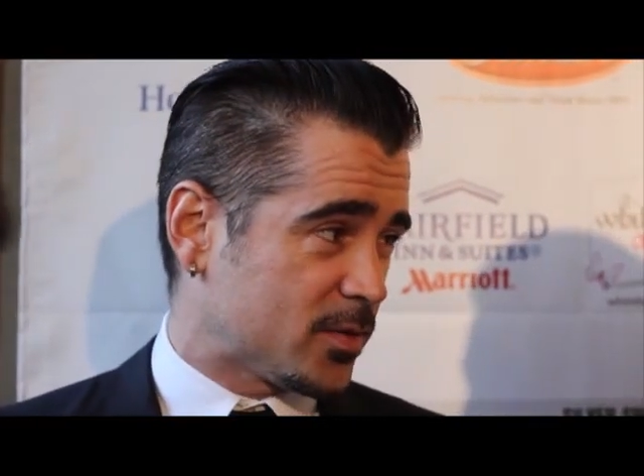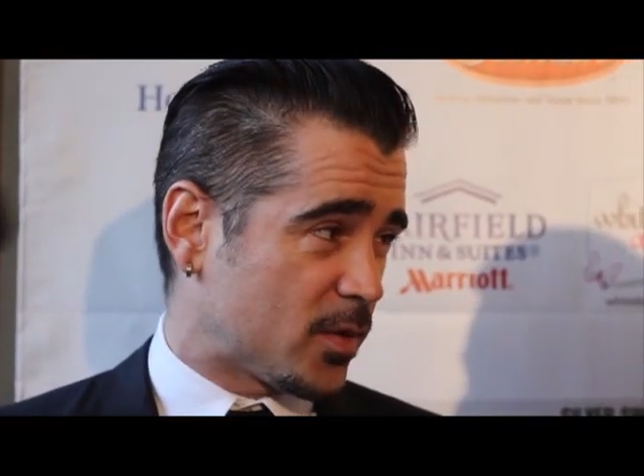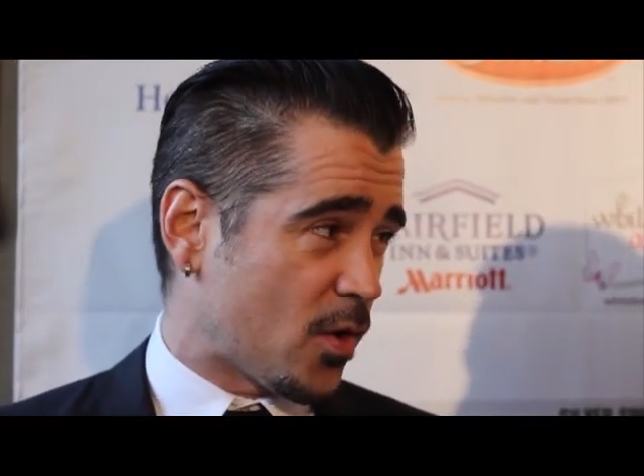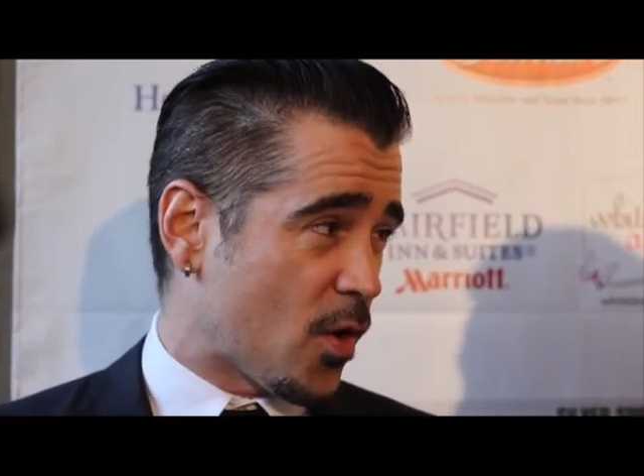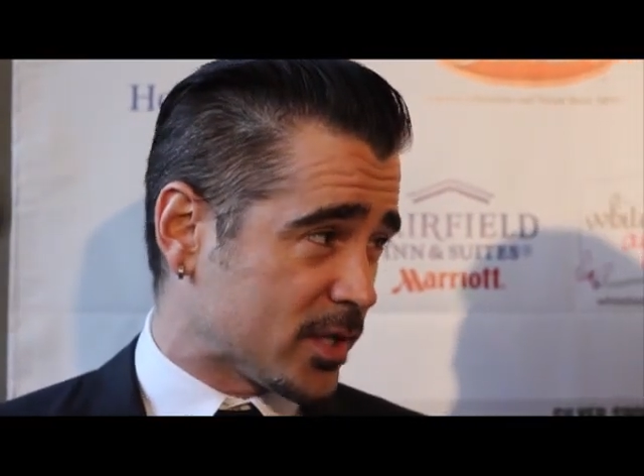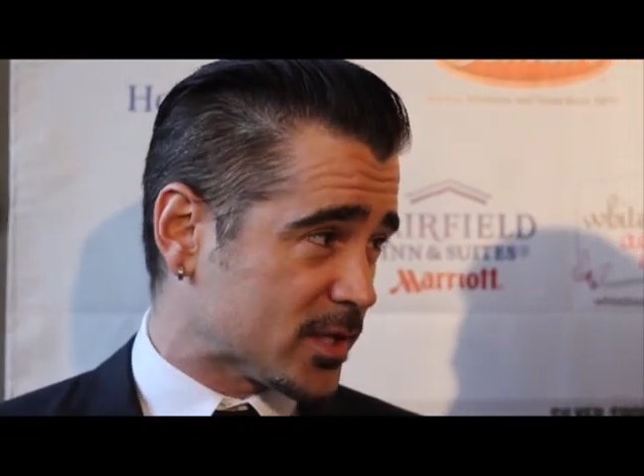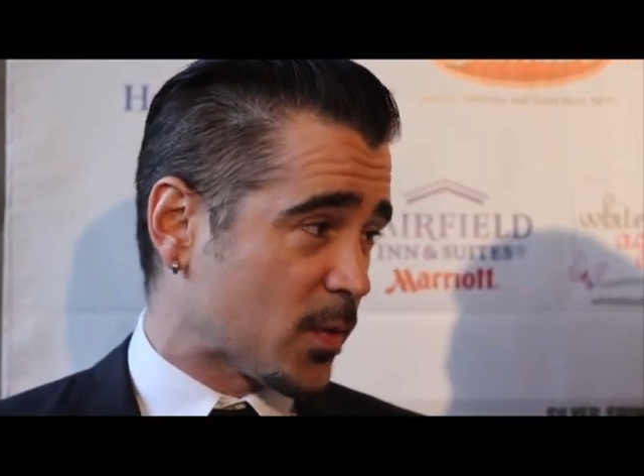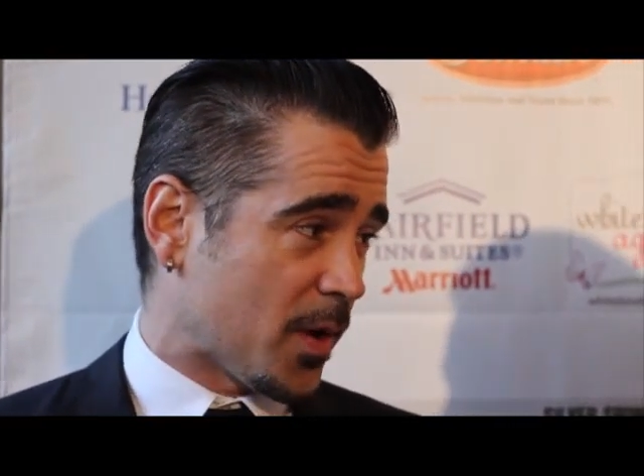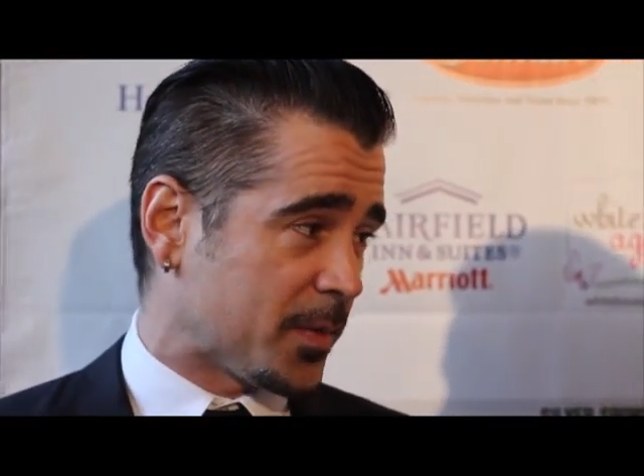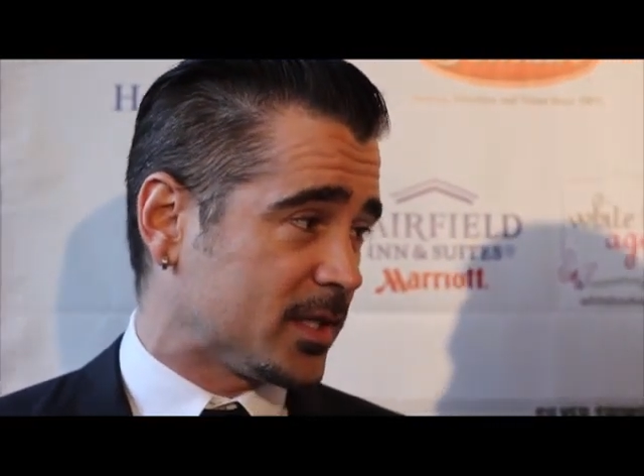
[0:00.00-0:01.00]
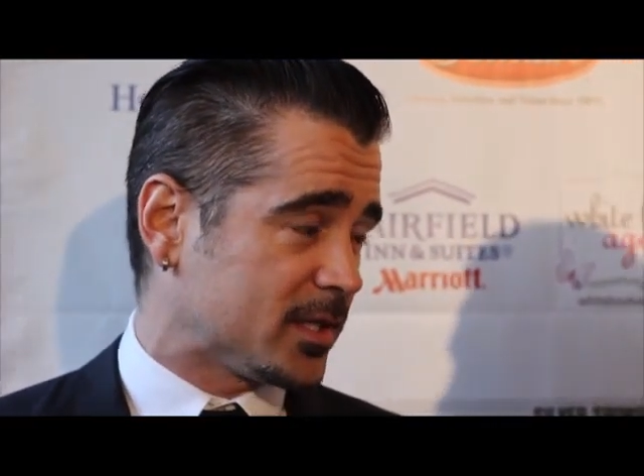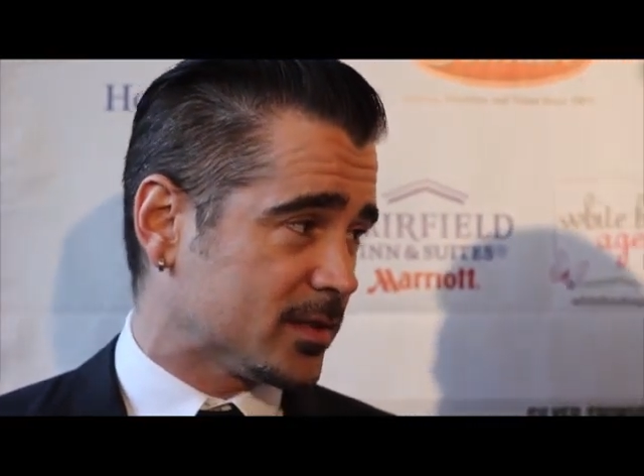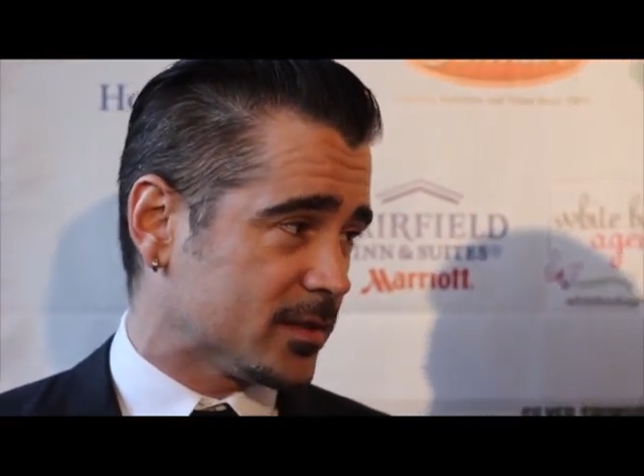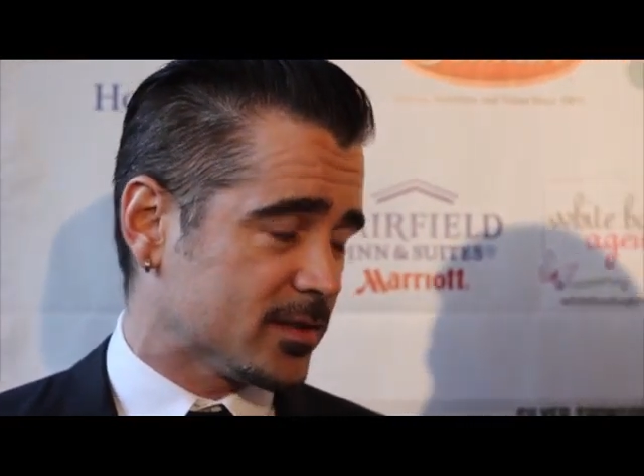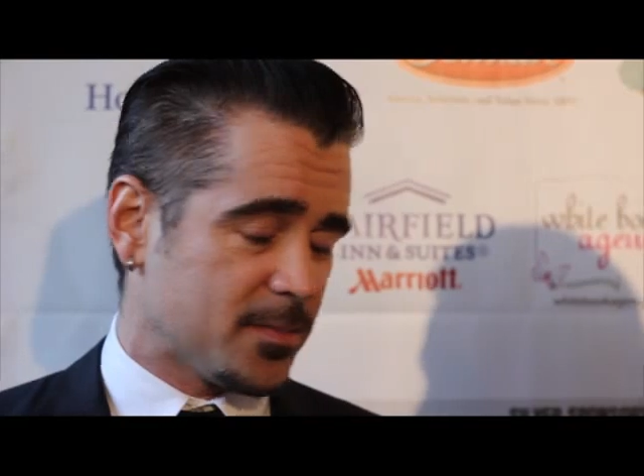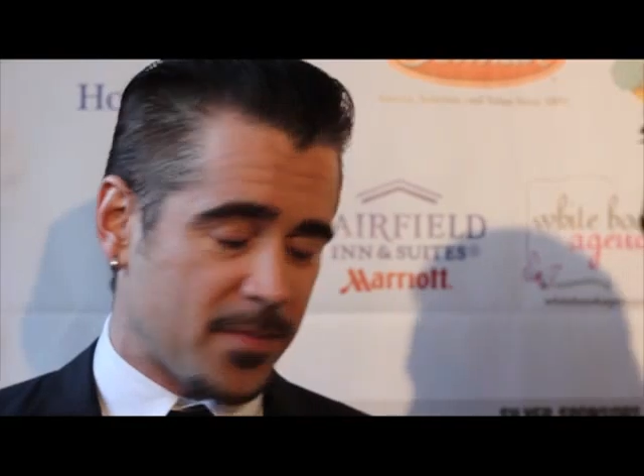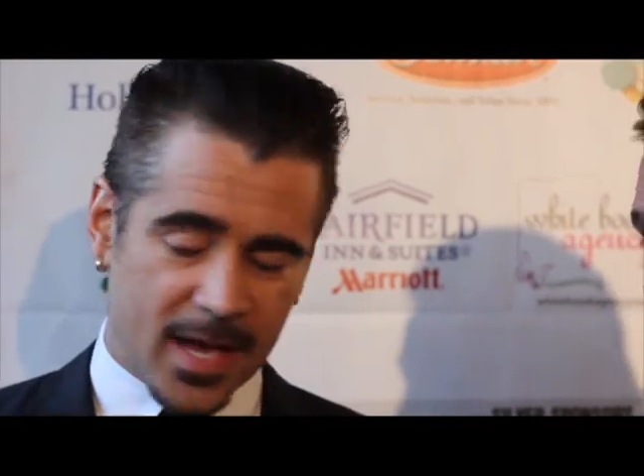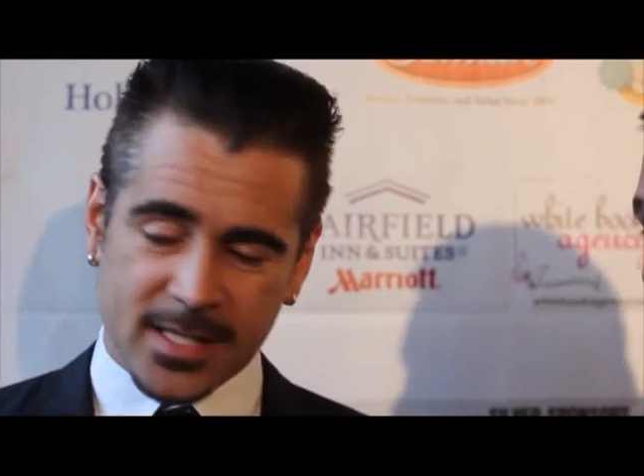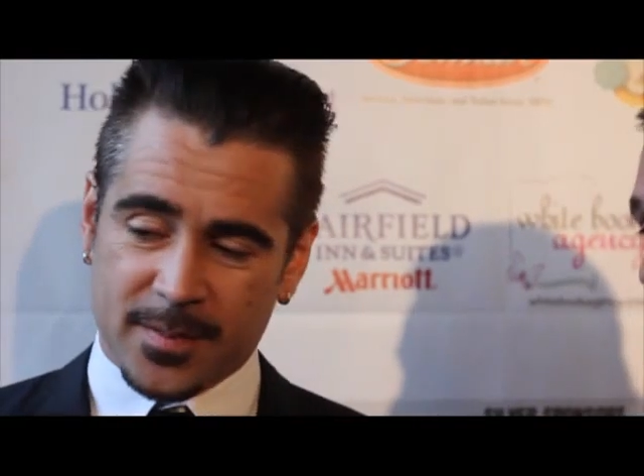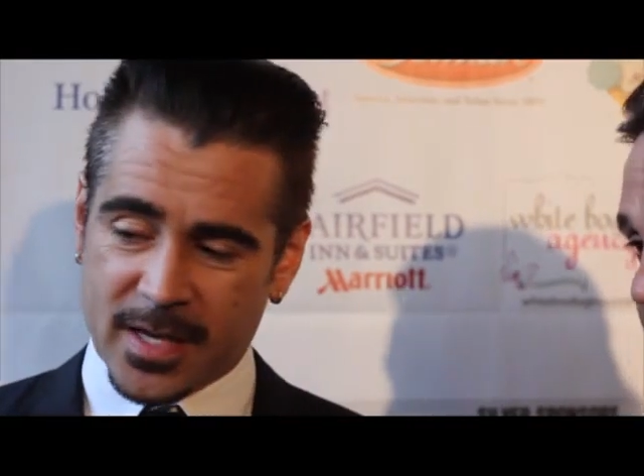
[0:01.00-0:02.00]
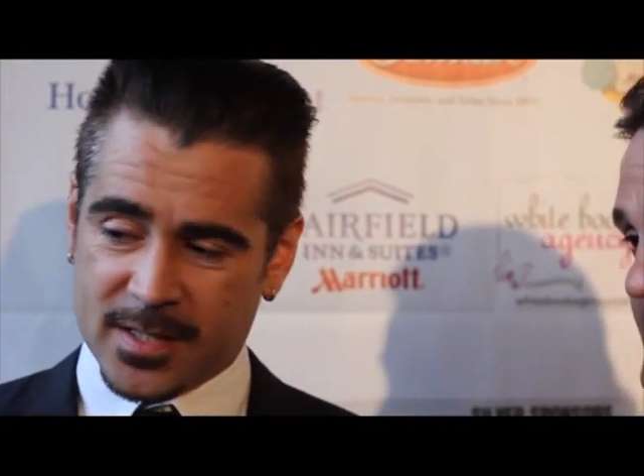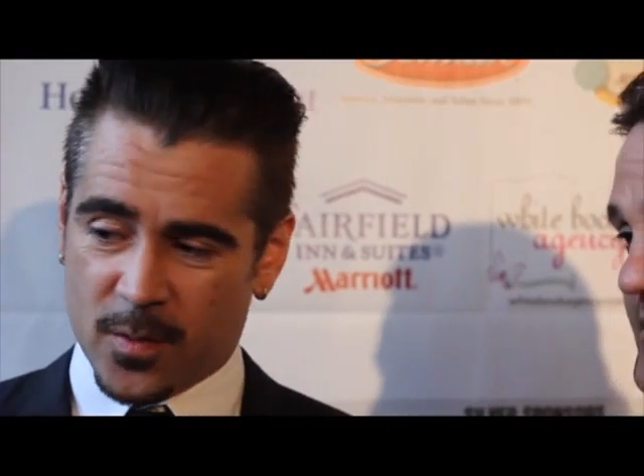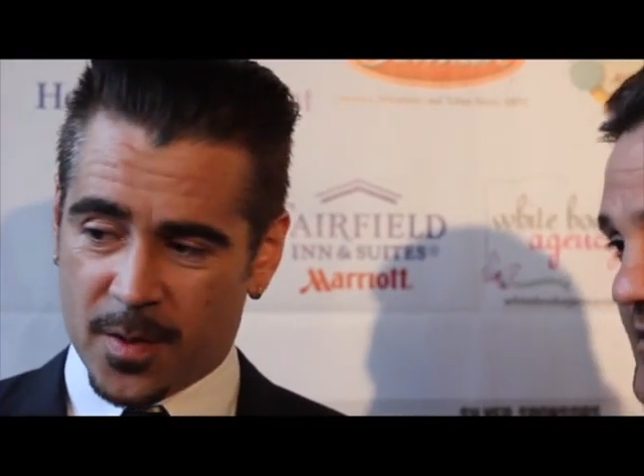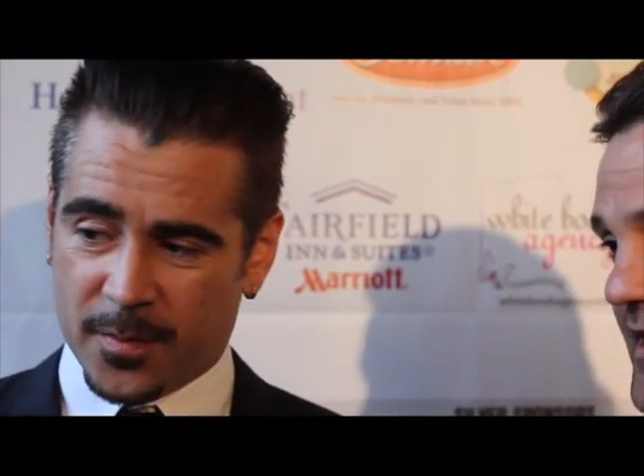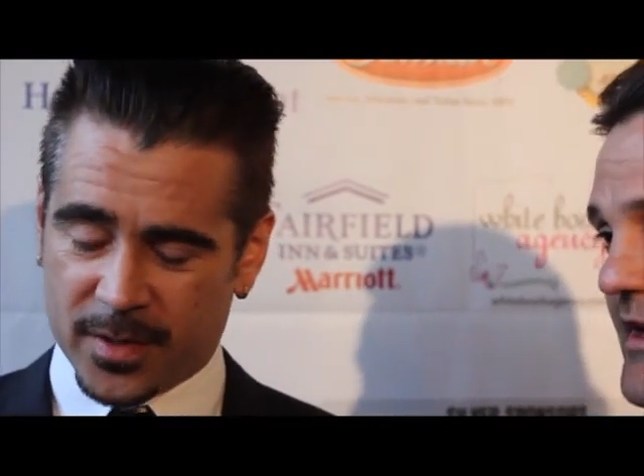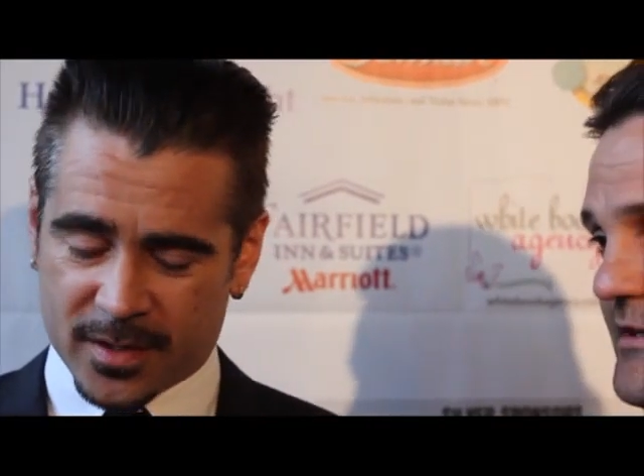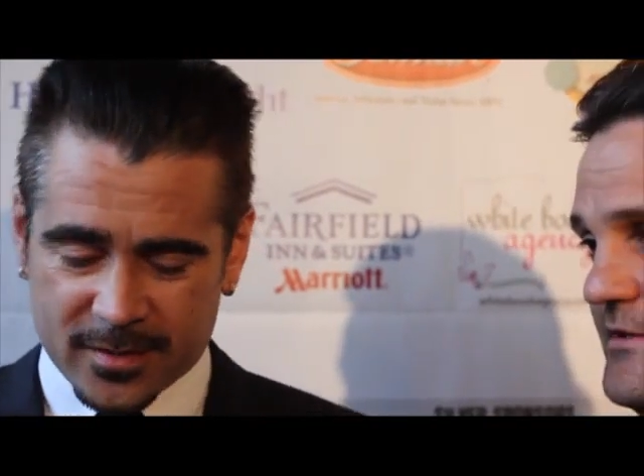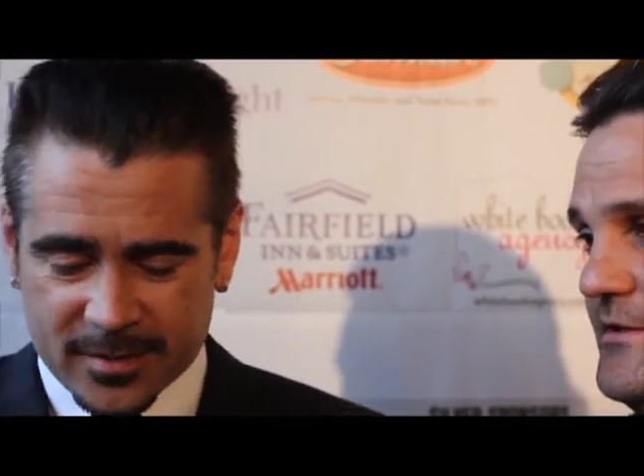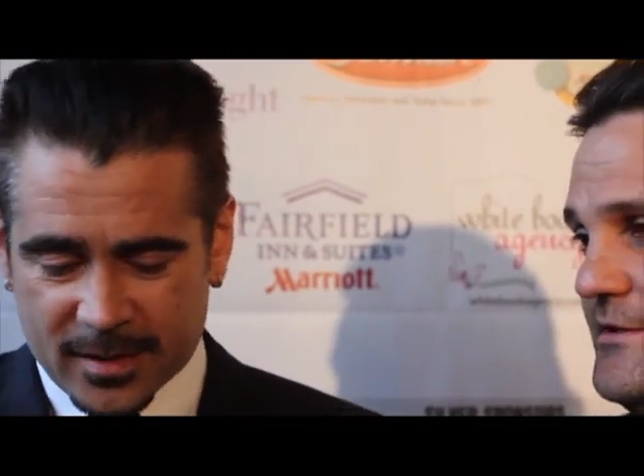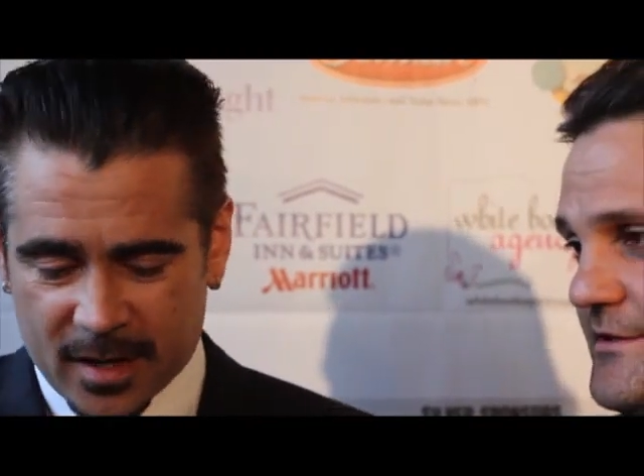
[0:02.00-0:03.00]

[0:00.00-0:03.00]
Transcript: yeah. Gorgeous woman. Amazing, amazing, woman with an,